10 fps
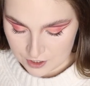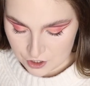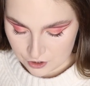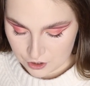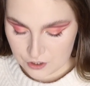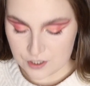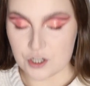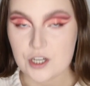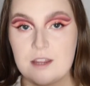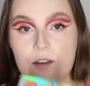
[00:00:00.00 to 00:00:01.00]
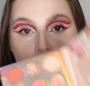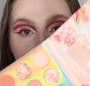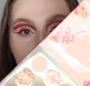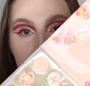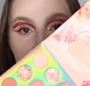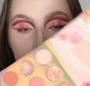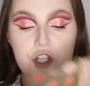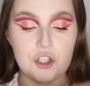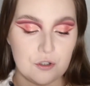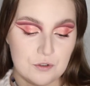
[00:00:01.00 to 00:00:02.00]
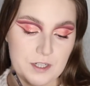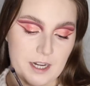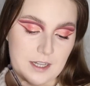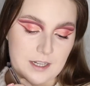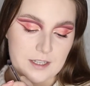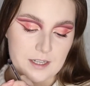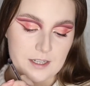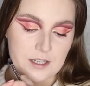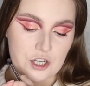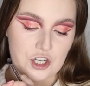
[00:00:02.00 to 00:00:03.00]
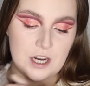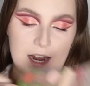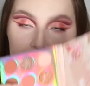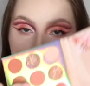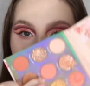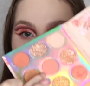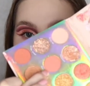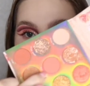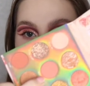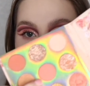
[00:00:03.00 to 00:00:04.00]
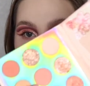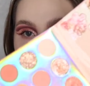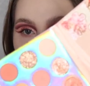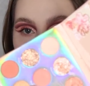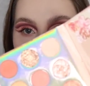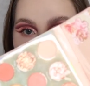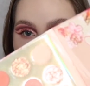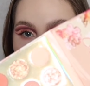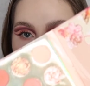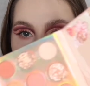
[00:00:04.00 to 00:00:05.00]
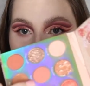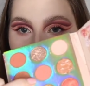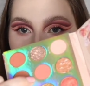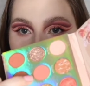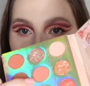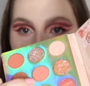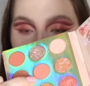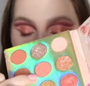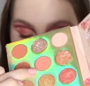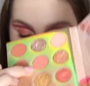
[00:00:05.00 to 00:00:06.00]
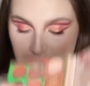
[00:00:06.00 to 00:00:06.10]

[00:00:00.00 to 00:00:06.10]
actually going to use a shade that we have not used, and this is the shade Meadow, and that is like a true peach